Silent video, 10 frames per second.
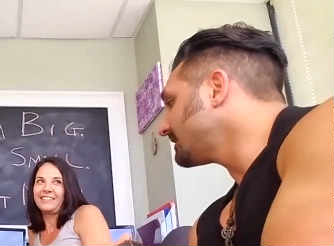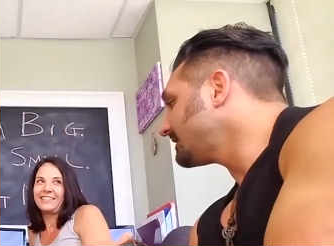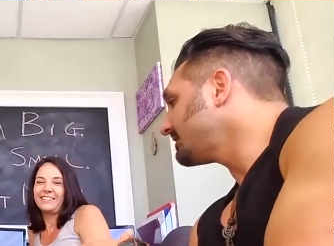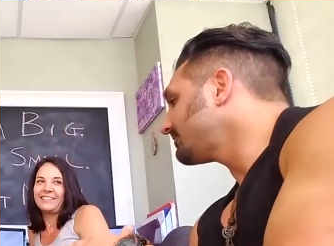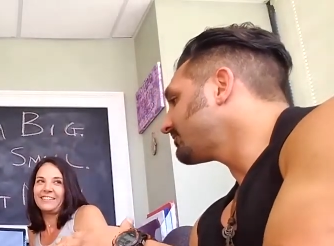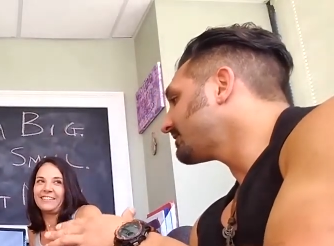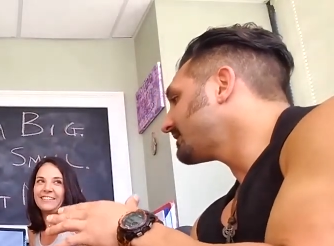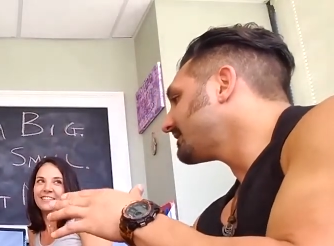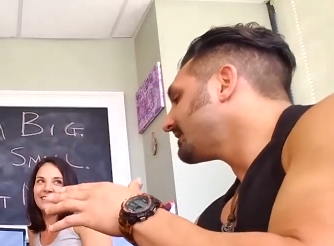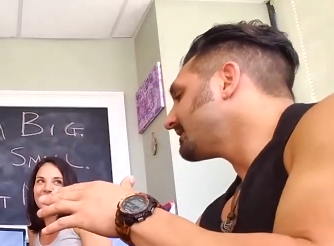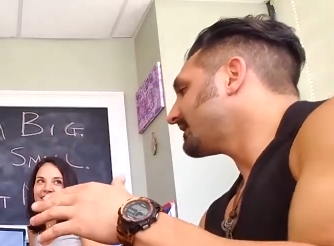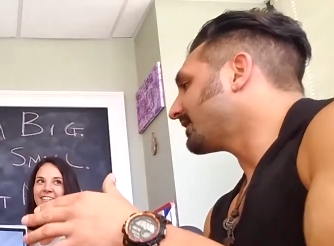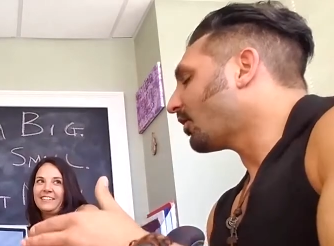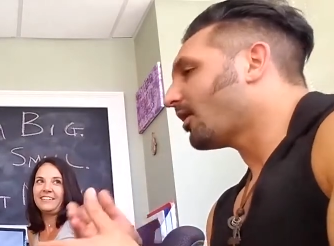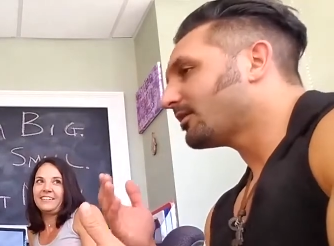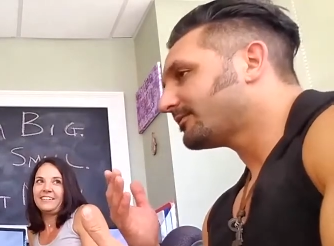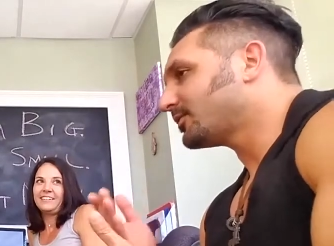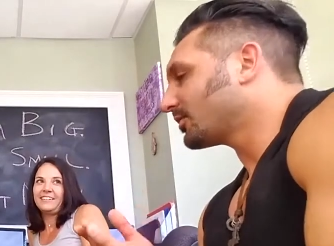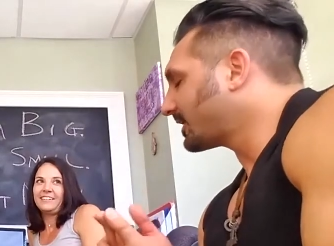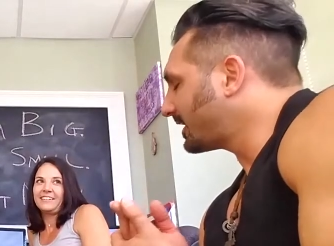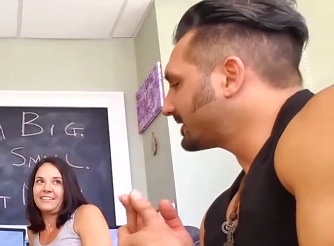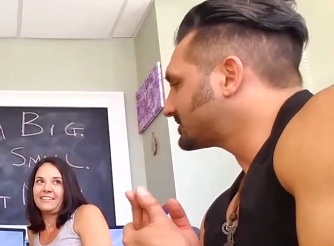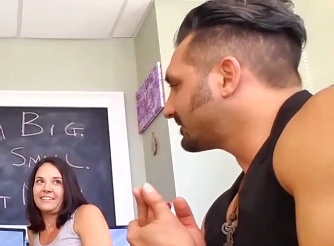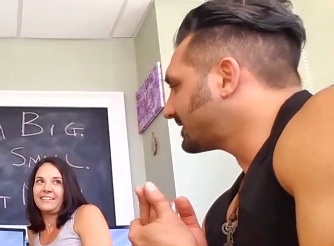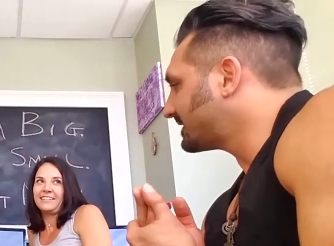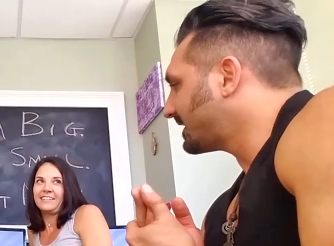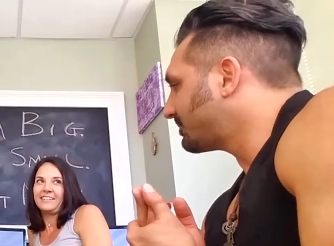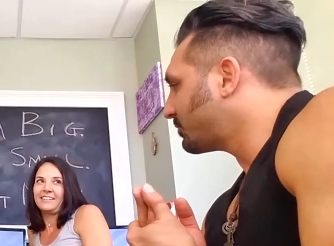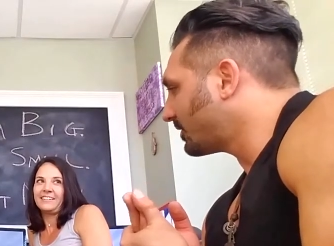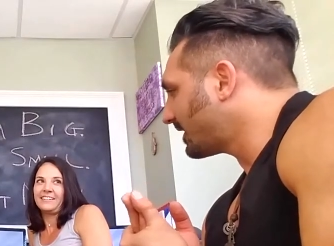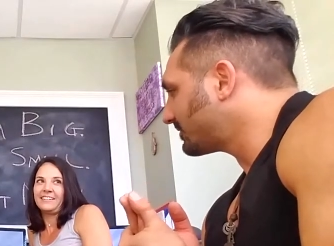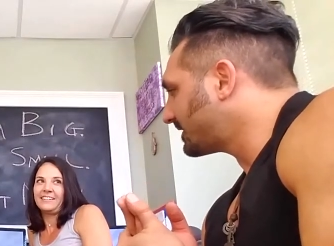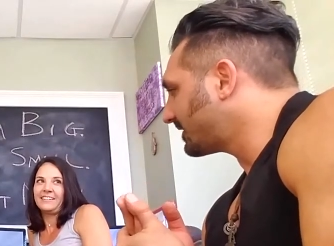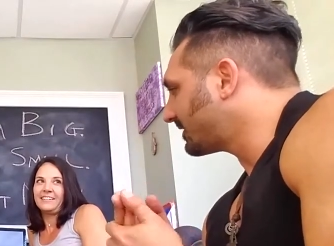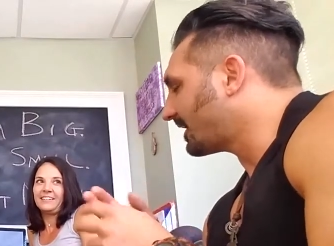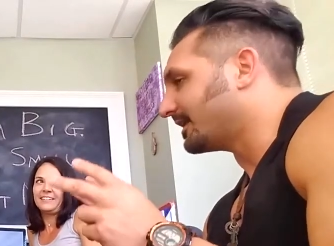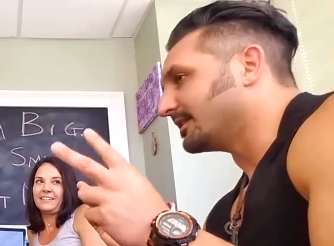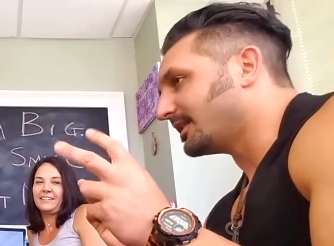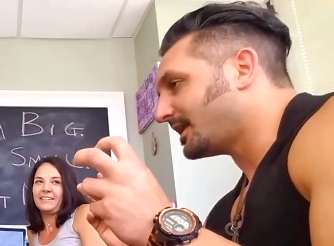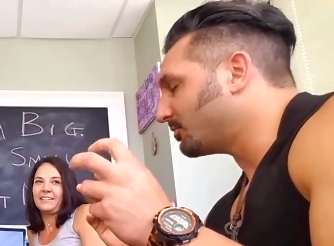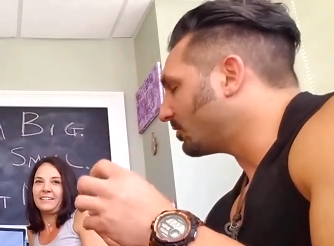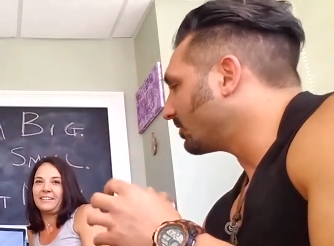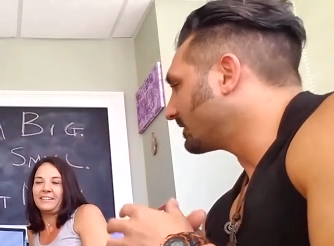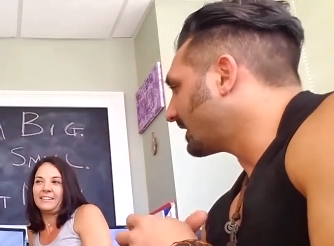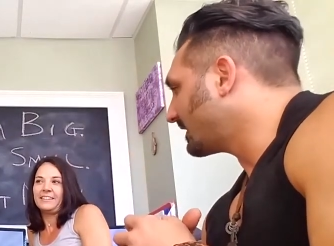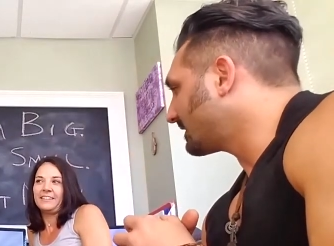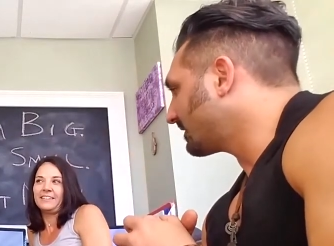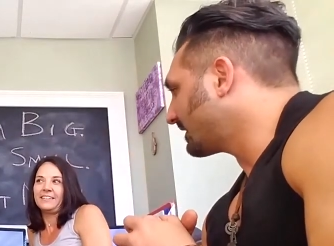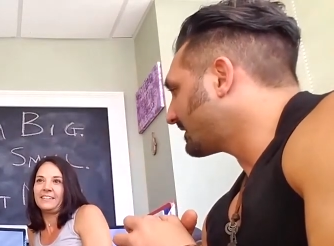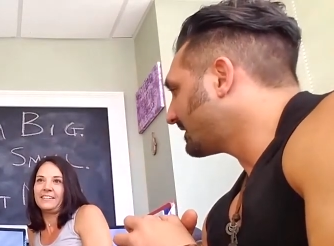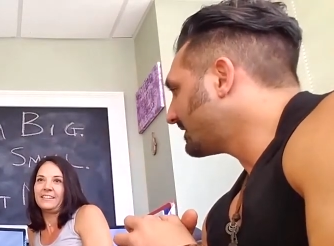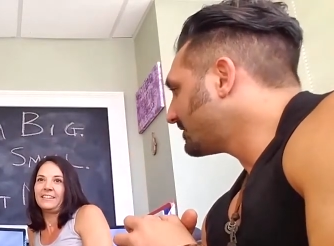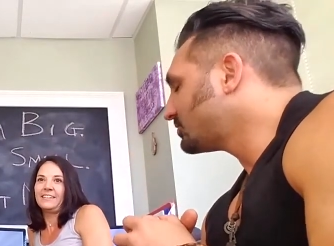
Speaker 1: believe that all of the organic stuff that they put out there and label organic, like,